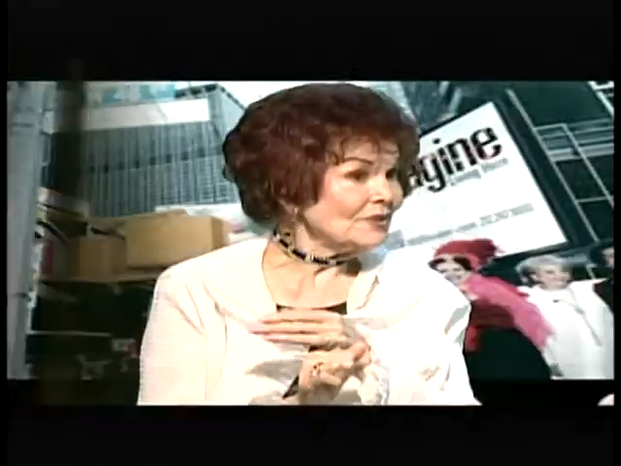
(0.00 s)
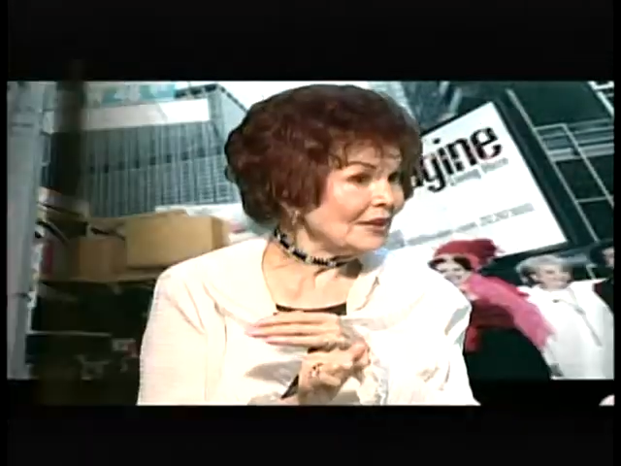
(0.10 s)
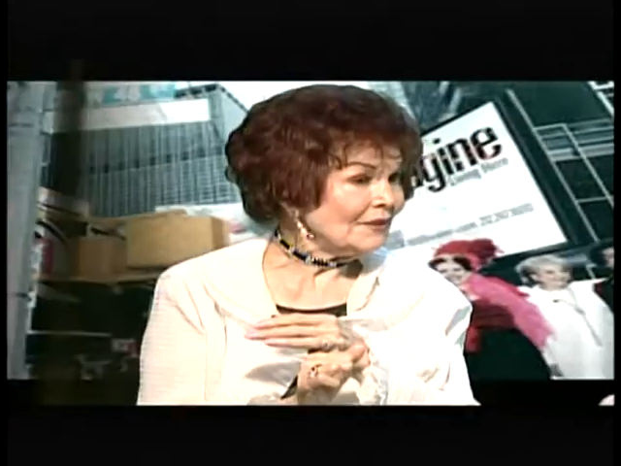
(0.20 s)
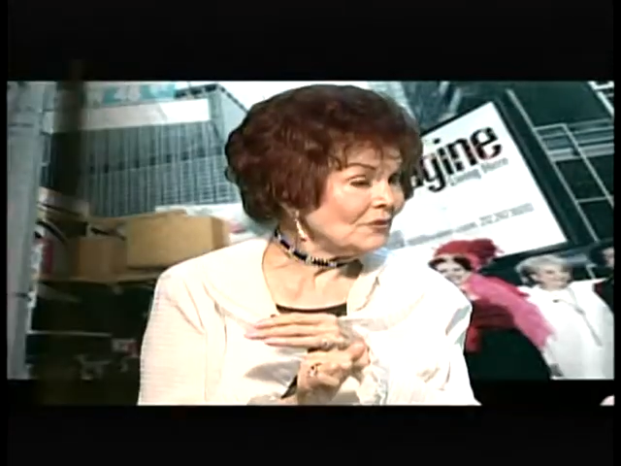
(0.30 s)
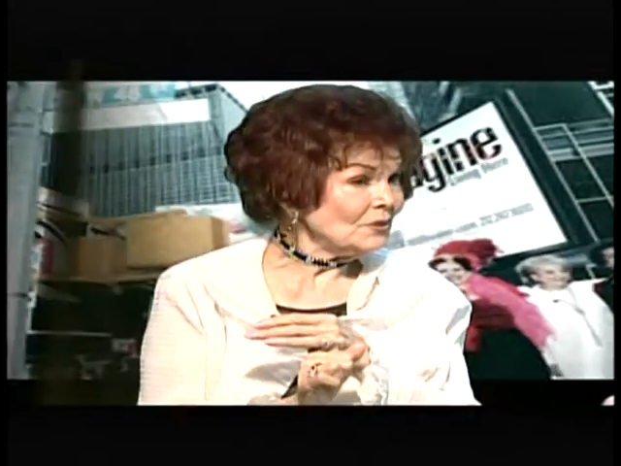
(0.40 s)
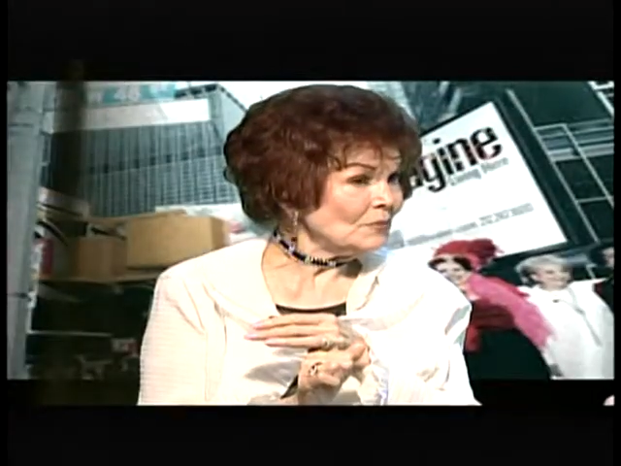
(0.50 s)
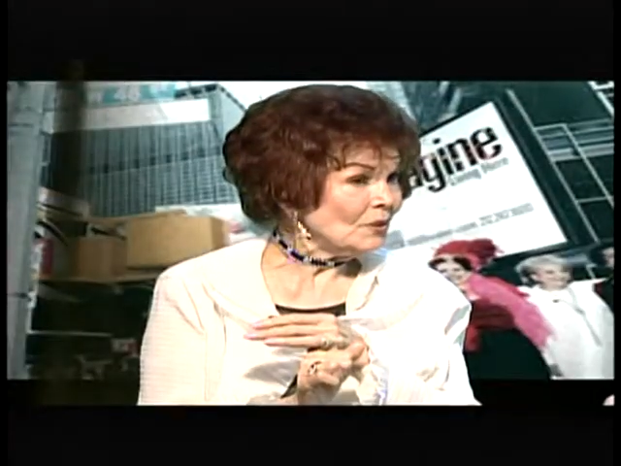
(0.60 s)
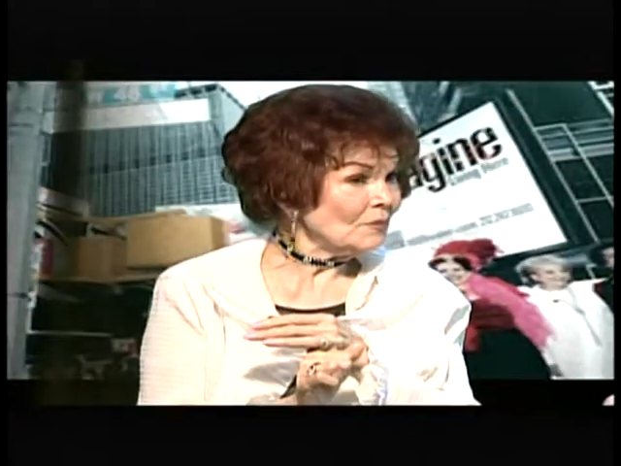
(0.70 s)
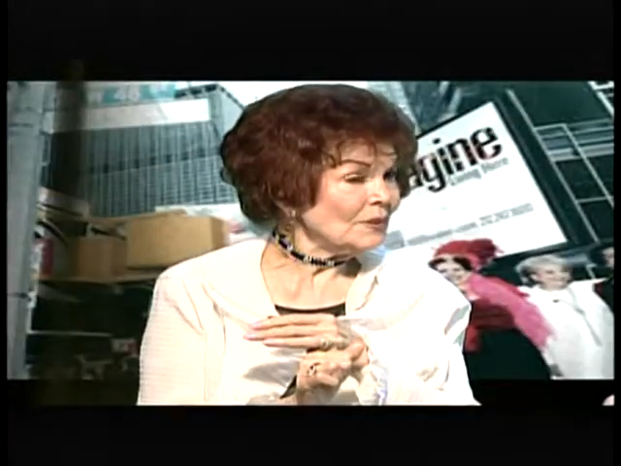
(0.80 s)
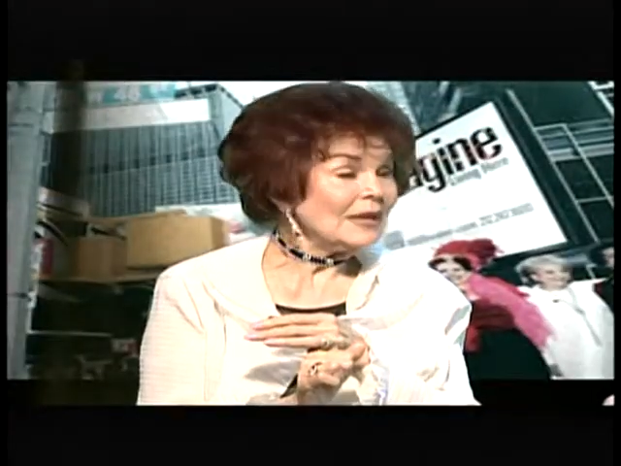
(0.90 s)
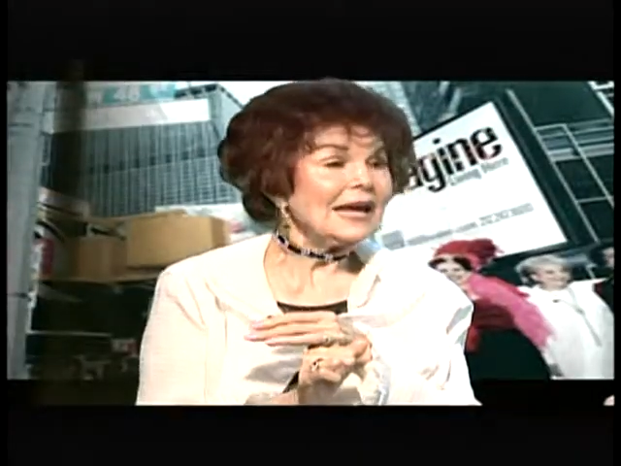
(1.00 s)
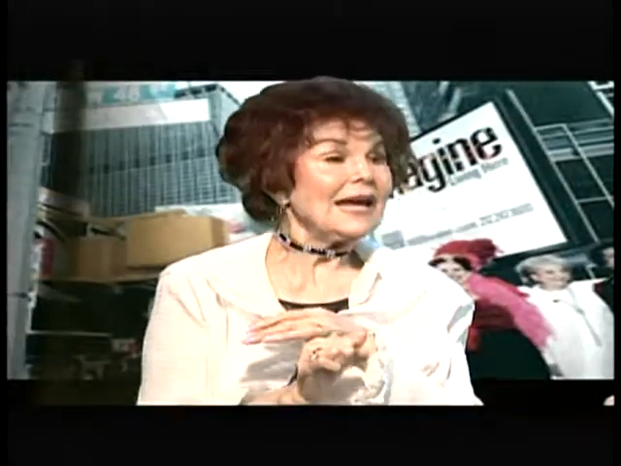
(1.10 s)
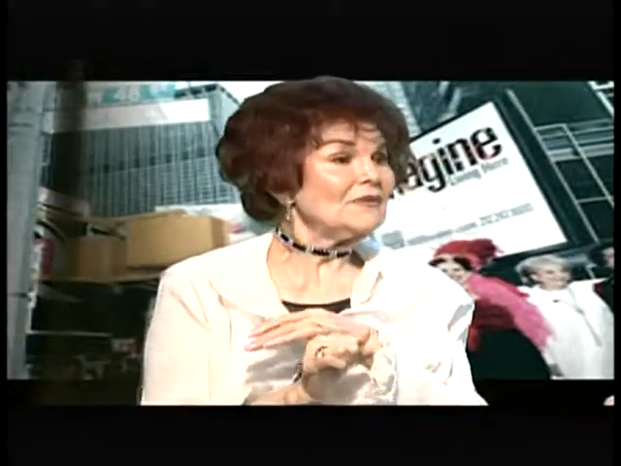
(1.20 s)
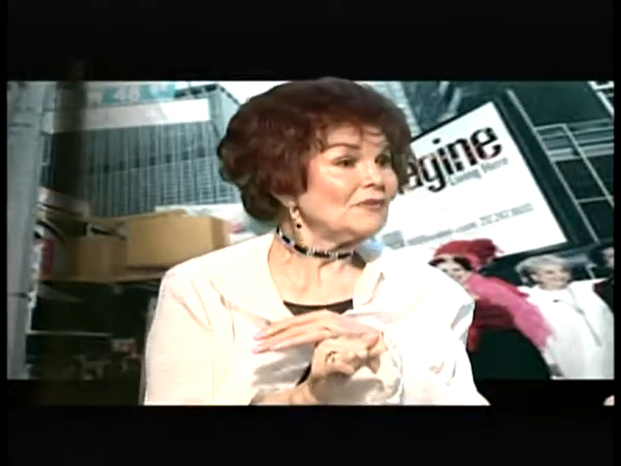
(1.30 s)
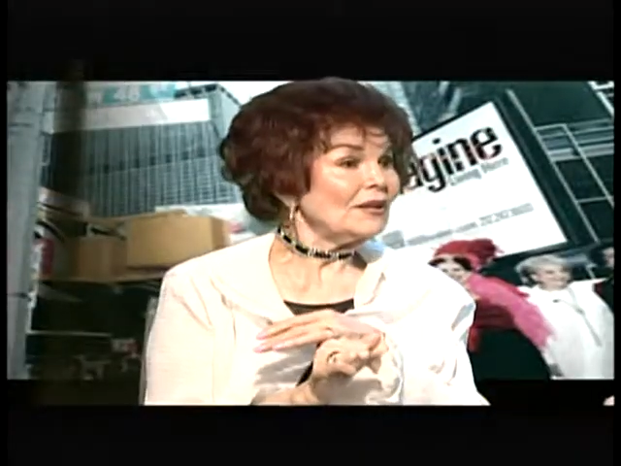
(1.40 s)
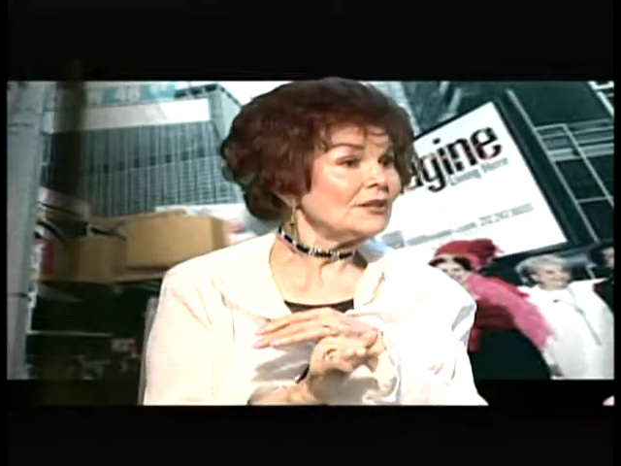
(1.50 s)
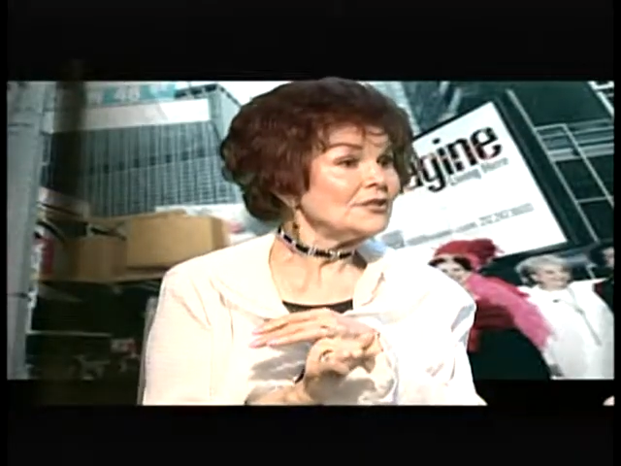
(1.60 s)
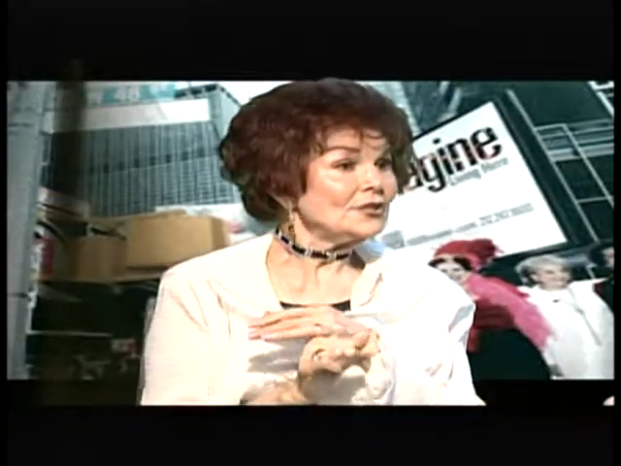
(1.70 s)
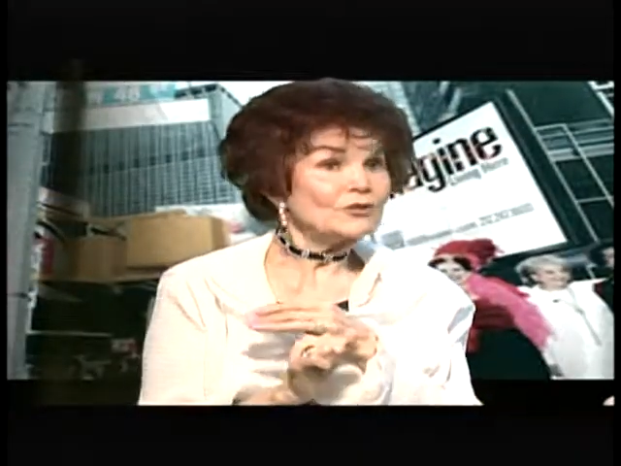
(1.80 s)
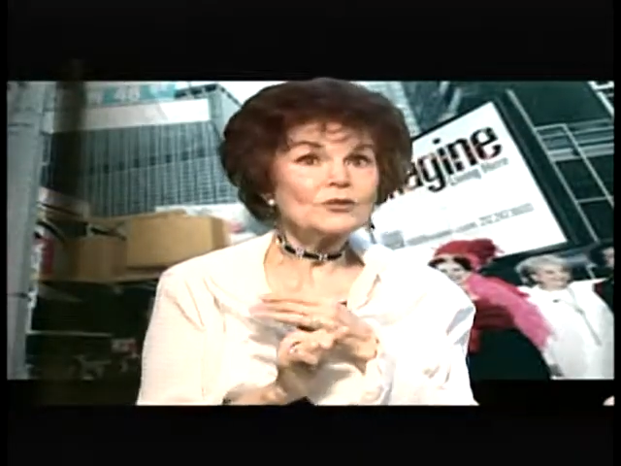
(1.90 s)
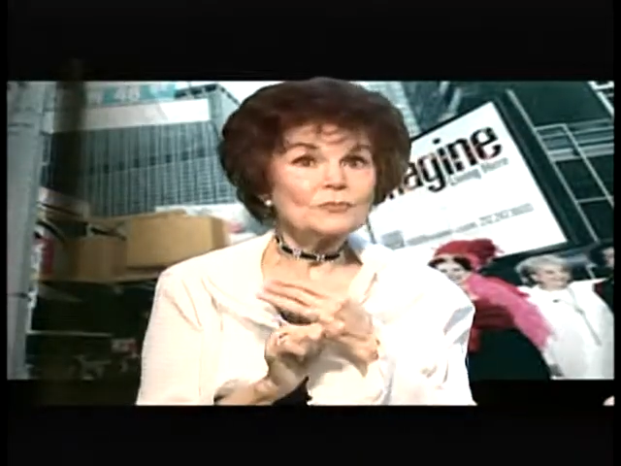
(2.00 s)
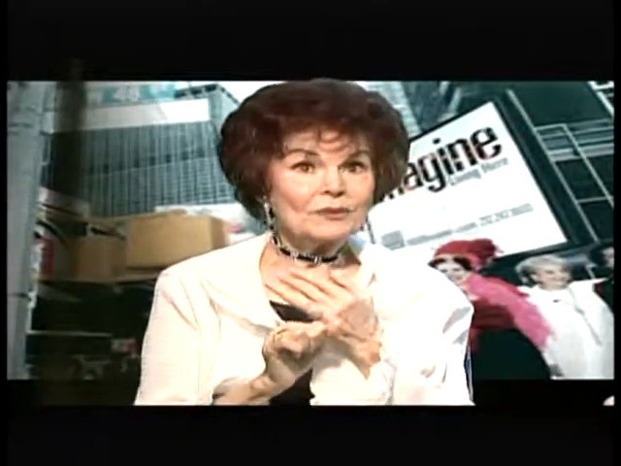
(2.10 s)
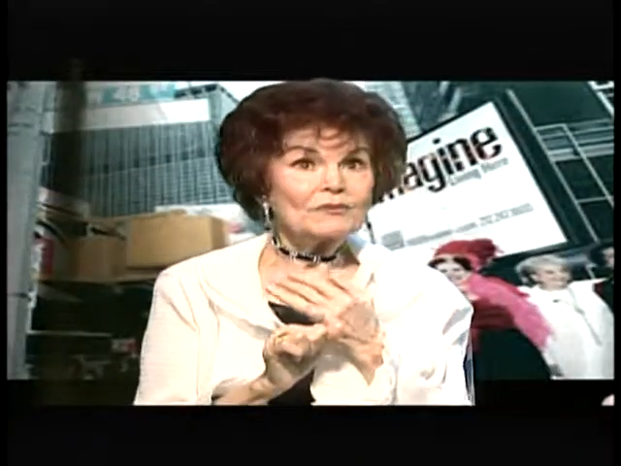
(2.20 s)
Navy Department and volunteer to be